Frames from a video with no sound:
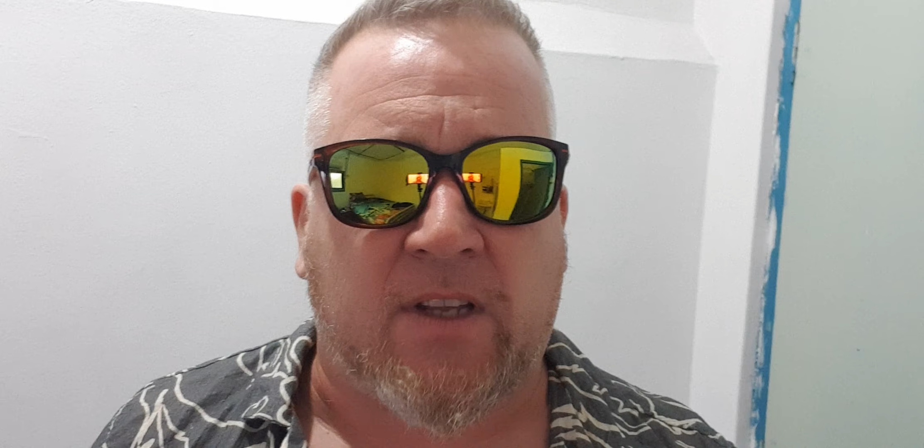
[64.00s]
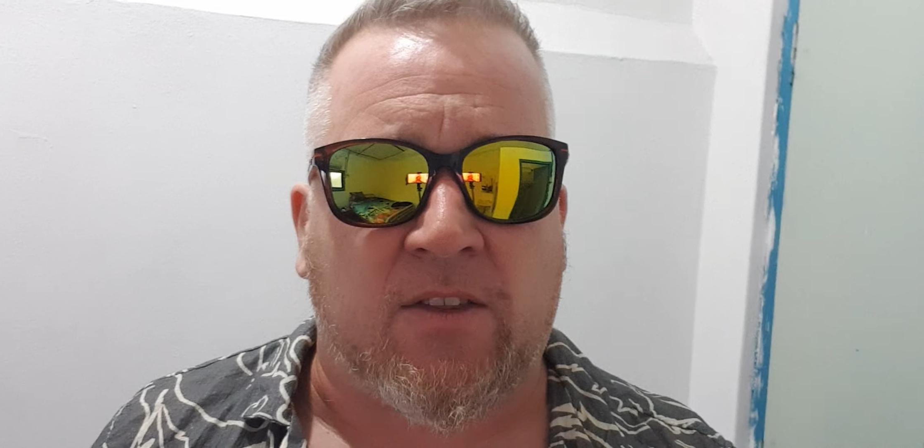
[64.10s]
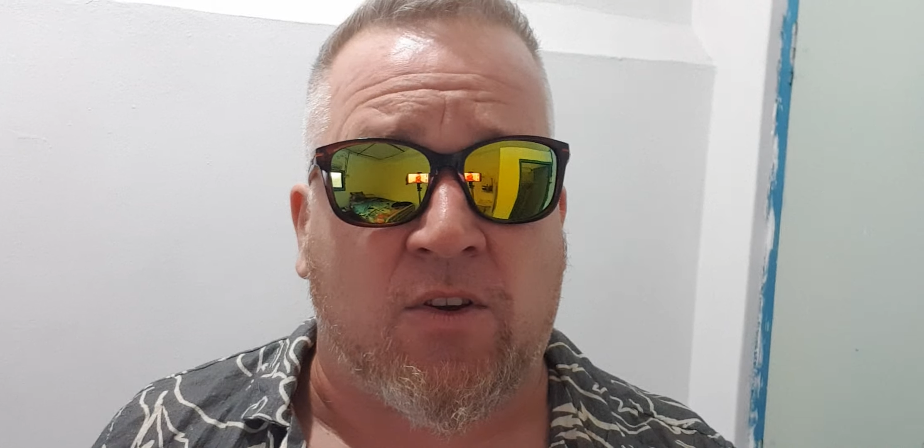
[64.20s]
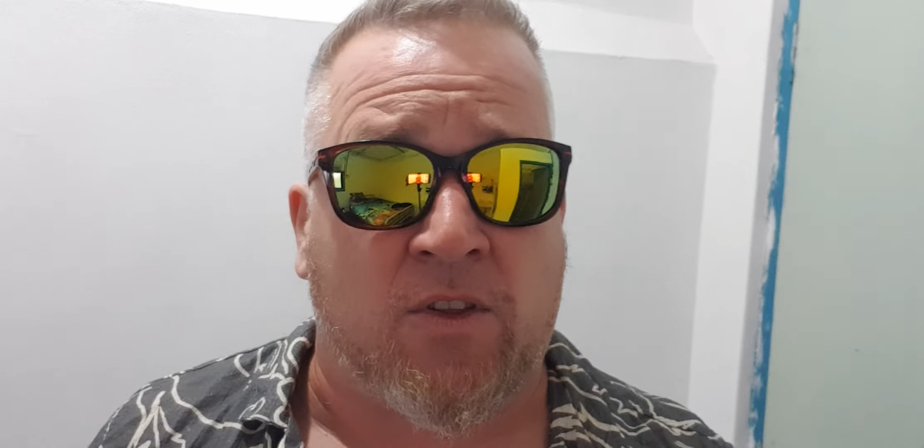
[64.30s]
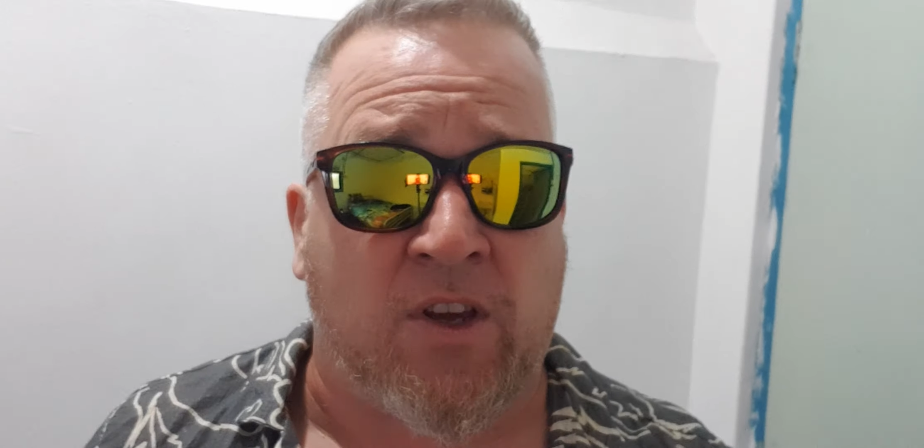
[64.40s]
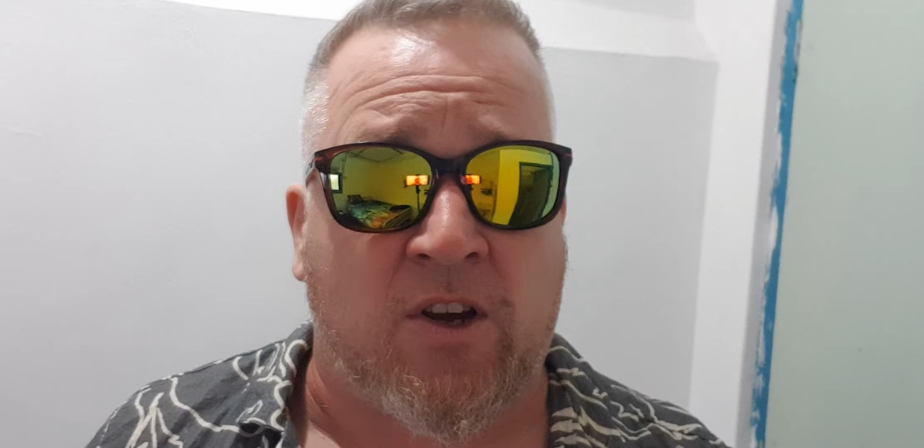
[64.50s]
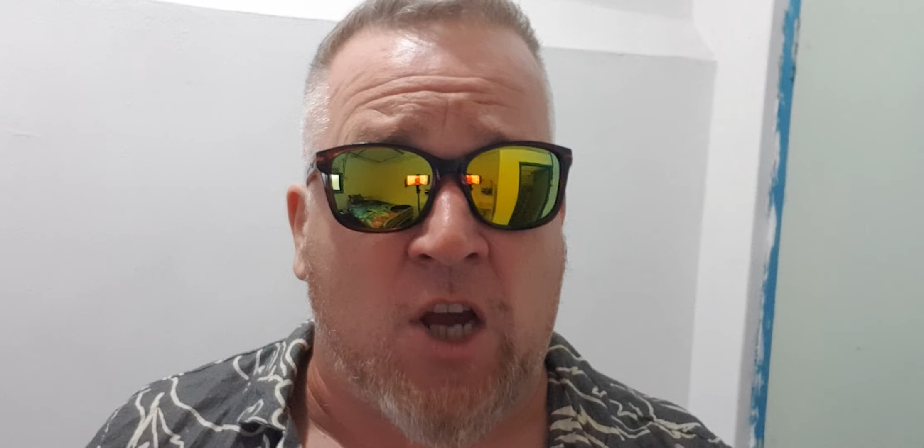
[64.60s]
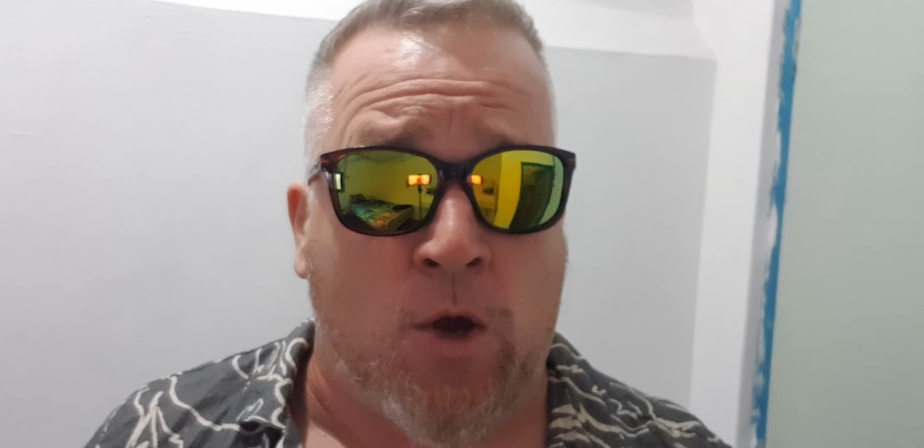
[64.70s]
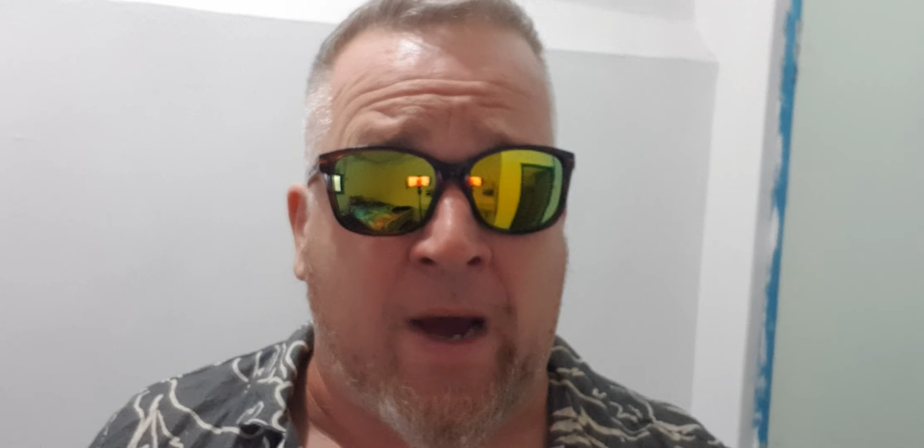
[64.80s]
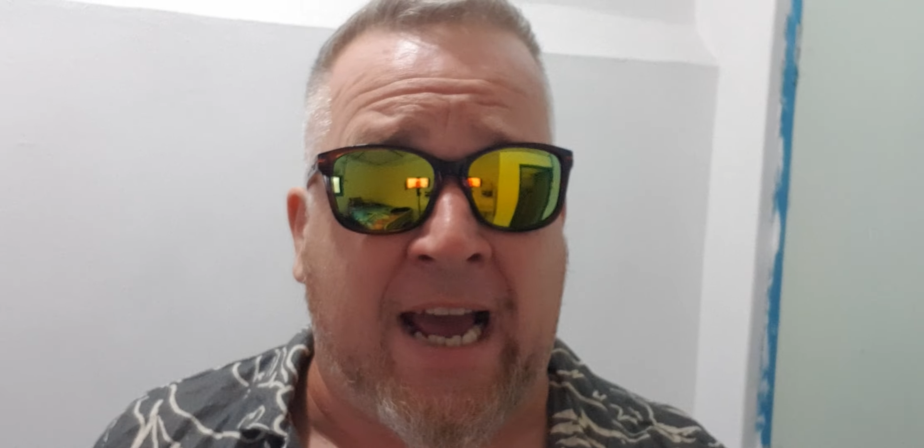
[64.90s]
The other guy
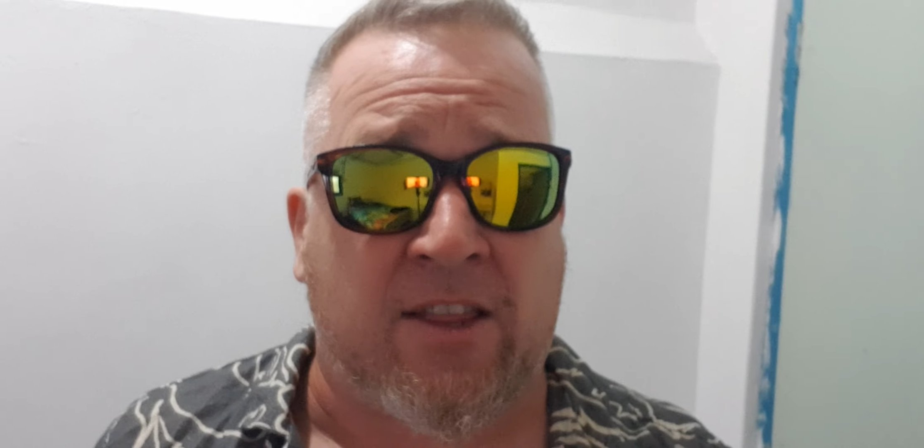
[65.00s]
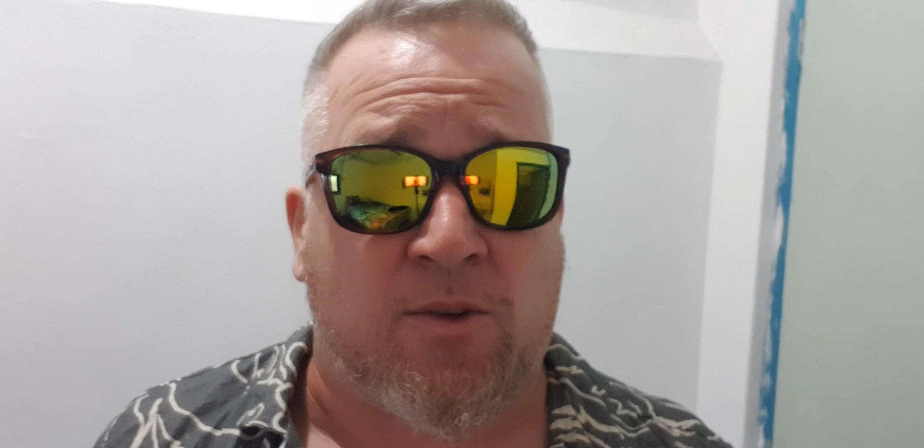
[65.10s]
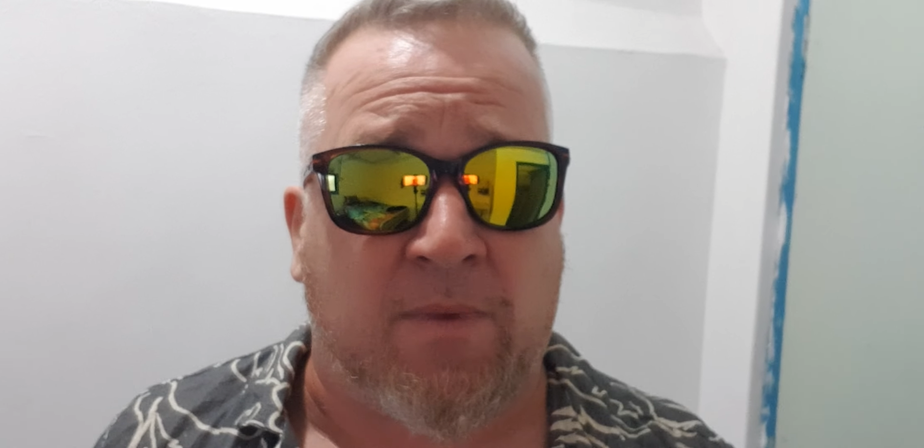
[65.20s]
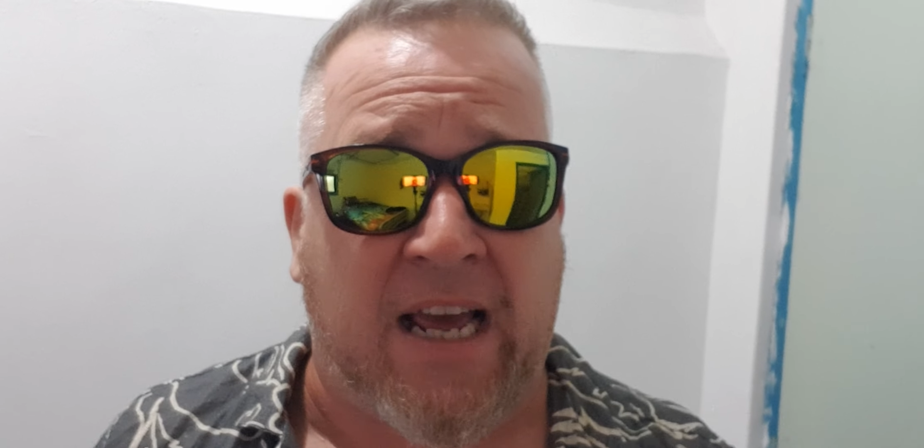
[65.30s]
who I had some